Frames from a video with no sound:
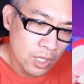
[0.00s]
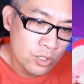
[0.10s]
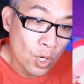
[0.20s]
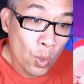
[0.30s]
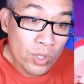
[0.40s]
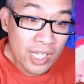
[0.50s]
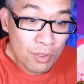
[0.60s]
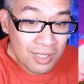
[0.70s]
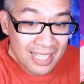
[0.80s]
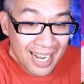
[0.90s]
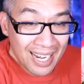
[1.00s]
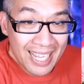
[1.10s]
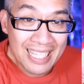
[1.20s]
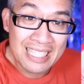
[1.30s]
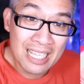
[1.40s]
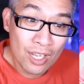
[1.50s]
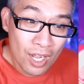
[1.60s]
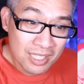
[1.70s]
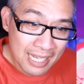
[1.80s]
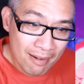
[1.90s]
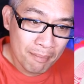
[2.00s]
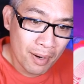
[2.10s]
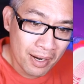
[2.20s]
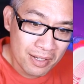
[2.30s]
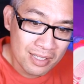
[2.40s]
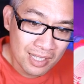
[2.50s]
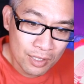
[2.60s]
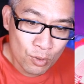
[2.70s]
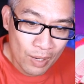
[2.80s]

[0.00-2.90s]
codes. Oh, the other thing that I like is the lockdown bar. There's a little